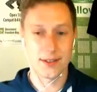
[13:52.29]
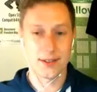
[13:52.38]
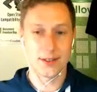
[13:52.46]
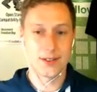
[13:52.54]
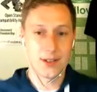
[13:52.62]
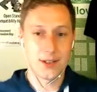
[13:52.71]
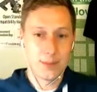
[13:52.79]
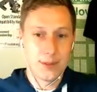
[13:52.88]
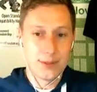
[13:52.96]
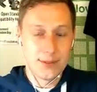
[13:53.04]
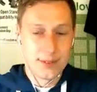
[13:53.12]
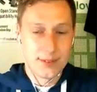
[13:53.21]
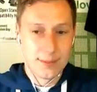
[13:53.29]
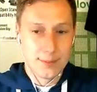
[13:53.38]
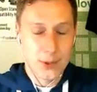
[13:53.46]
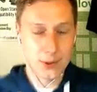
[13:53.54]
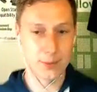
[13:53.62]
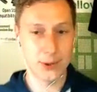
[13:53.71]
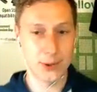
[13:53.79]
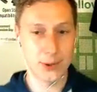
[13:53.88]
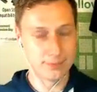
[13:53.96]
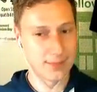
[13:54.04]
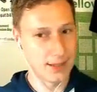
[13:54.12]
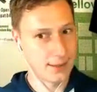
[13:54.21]
Dublin Moodle Moot
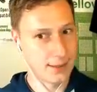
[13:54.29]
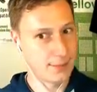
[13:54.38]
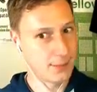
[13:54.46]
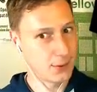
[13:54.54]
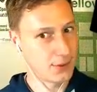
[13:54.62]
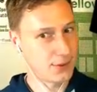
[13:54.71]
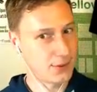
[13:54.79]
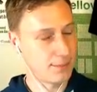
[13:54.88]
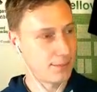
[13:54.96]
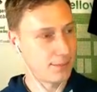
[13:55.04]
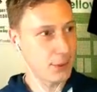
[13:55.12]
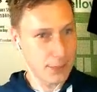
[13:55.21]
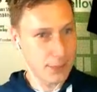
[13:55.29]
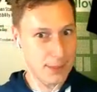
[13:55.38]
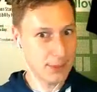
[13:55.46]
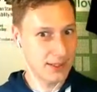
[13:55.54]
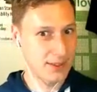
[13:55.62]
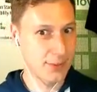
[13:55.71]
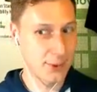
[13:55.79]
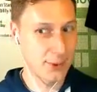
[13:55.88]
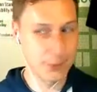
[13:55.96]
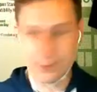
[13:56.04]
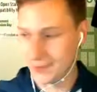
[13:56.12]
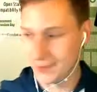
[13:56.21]
was put people in a room,
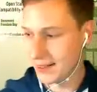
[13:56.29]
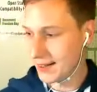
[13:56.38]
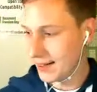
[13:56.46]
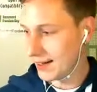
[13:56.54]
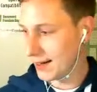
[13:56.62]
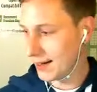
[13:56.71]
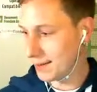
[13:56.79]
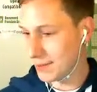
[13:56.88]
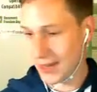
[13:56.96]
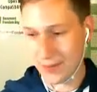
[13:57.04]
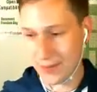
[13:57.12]
give them